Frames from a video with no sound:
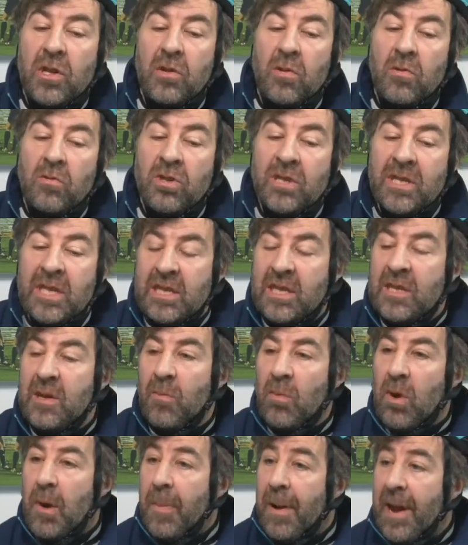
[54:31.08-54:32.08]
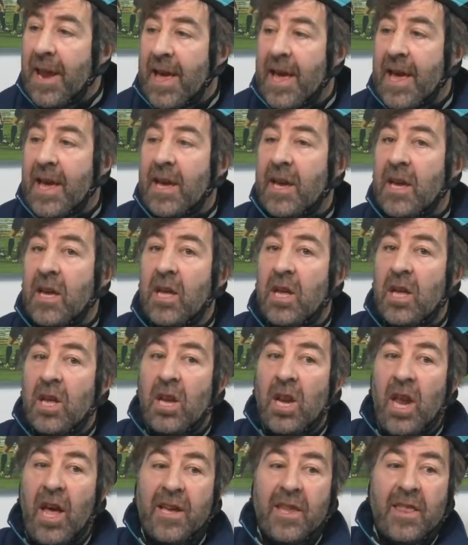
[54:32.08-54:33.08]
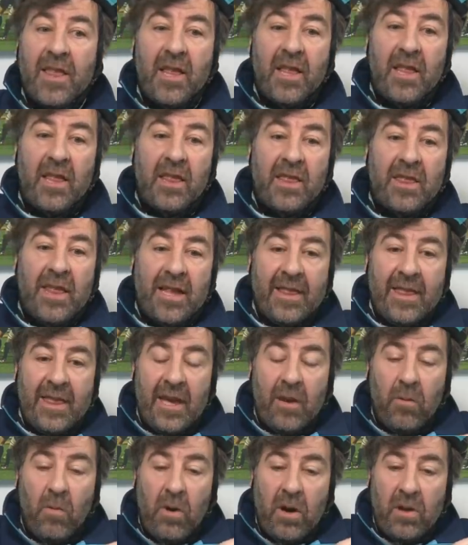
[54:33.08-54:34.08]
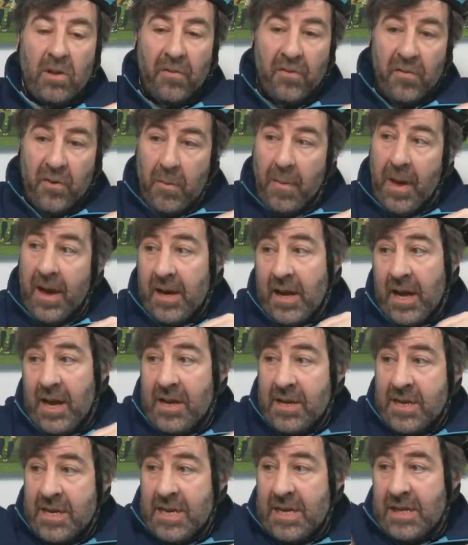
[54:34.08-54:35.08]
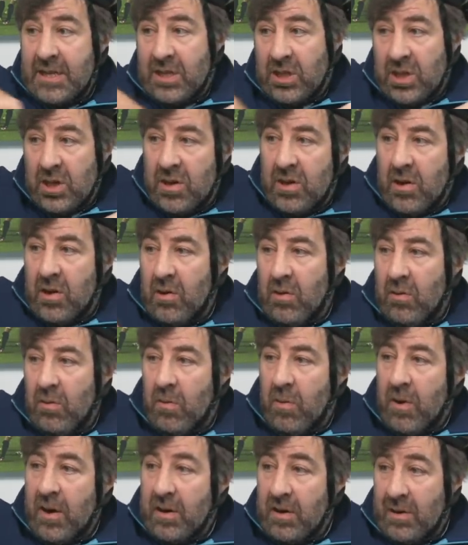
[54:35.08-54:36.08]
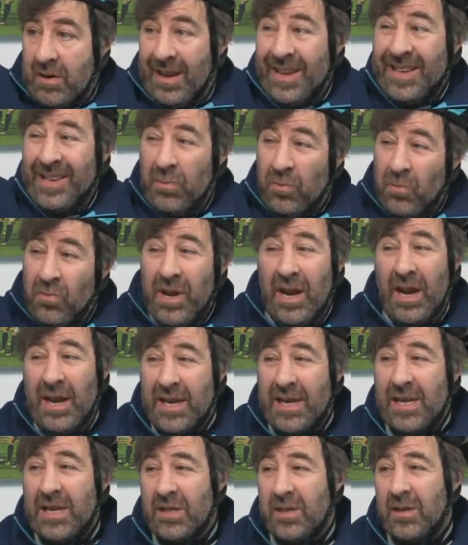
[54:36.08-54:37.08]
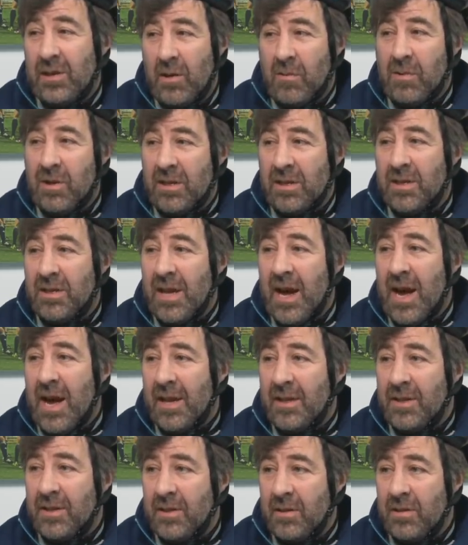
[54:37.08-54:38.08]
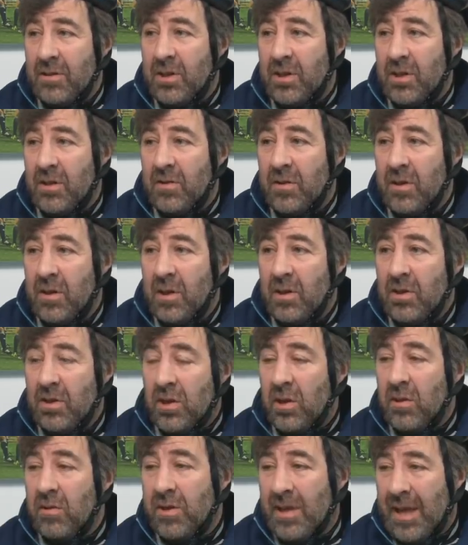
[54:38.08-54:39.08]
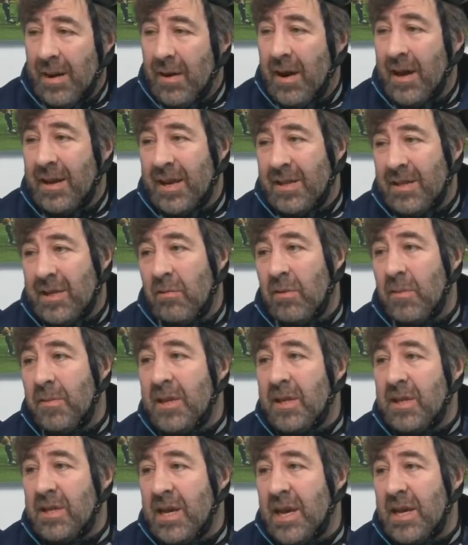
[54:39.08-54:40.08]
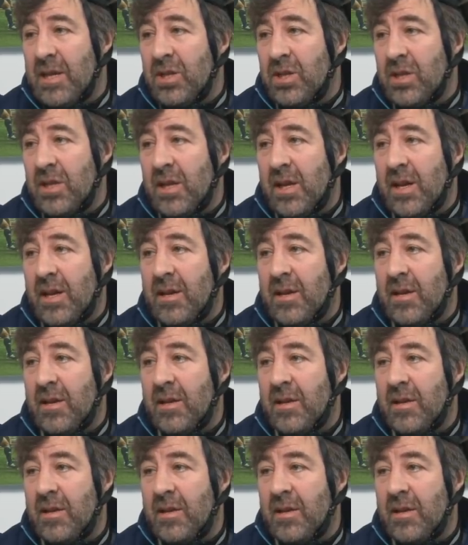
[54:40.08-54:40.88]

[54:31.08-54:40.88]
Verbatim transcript: the system we're playing, like that thing where the fullback needs to know where, like you really need to know where to stand, don't yeah. you? So that I guess that would be the danger then.